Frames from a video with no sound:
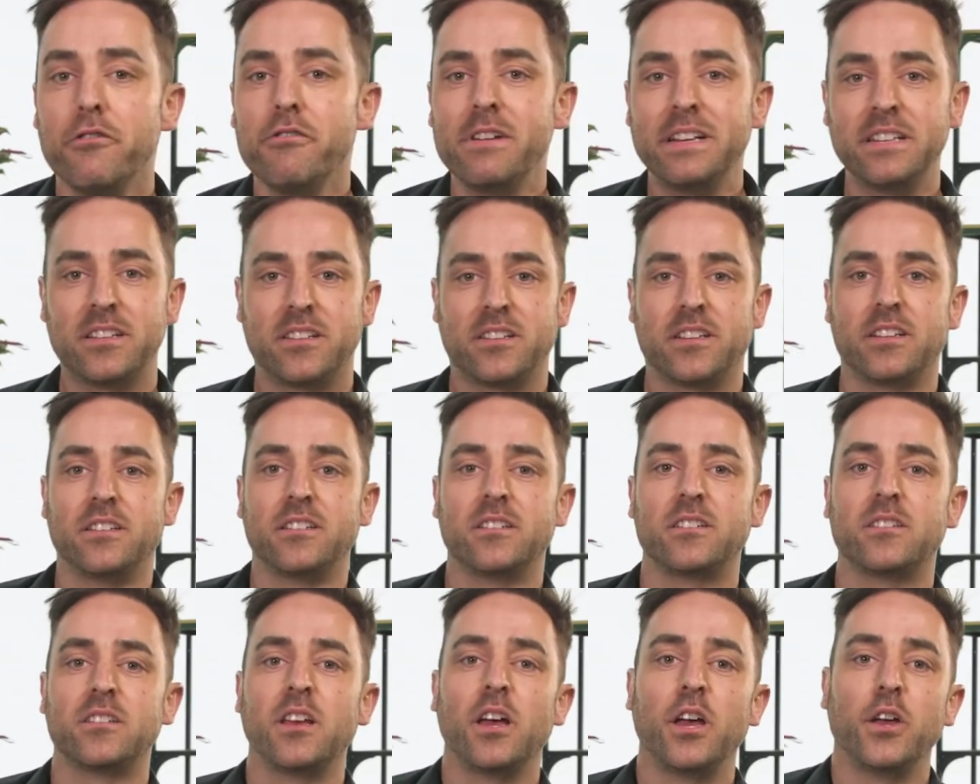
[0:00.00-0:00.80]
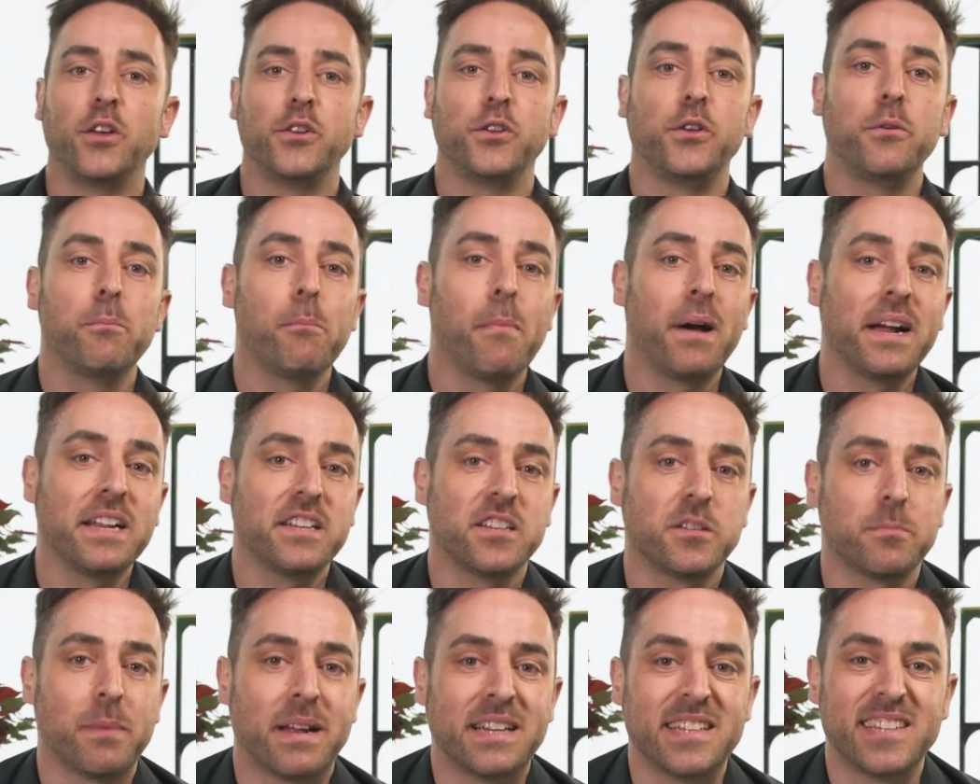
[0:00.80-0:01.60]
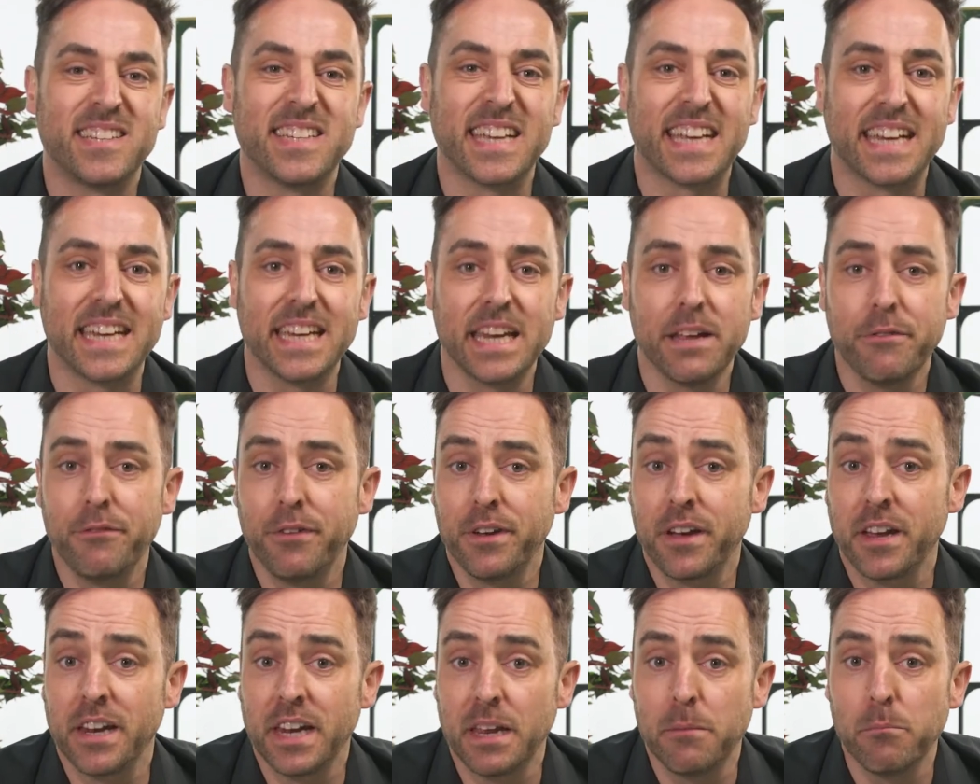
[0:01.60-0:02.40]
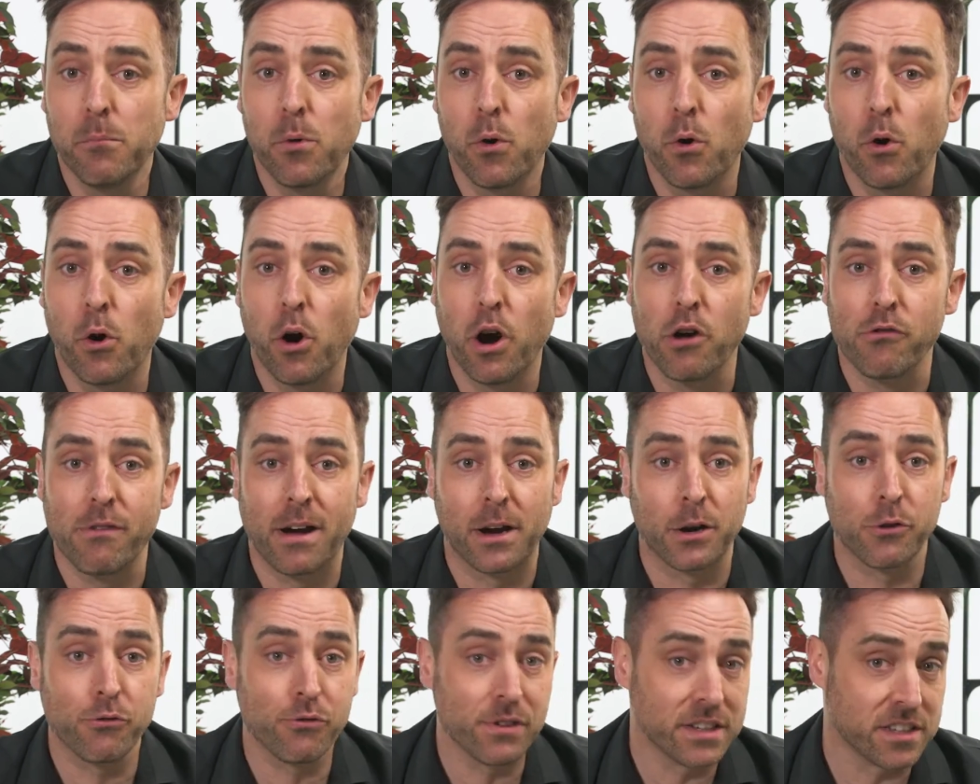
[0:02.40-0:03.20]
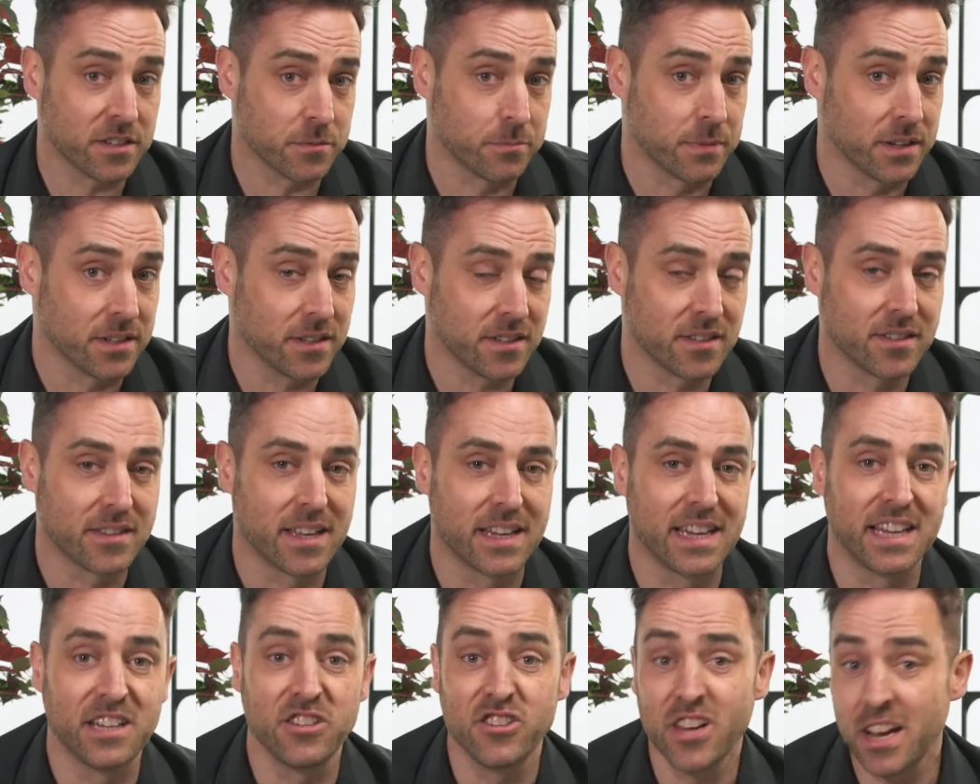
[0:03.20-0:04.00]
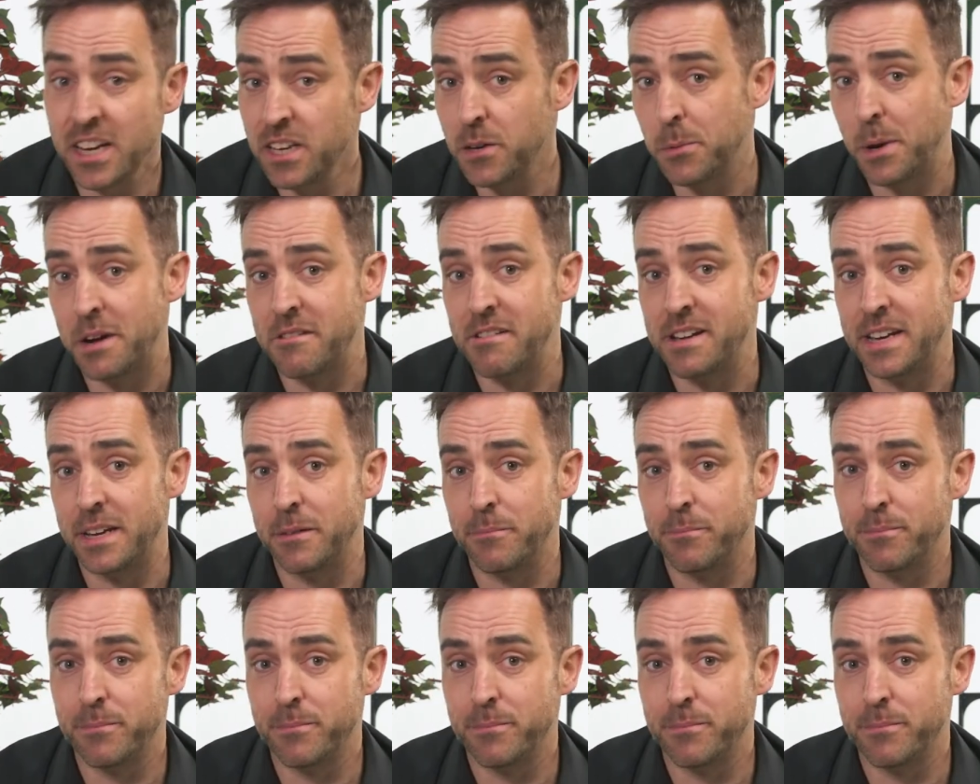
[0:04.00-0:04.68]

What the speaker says: instance, you might spend significantly more around Christmas than in January.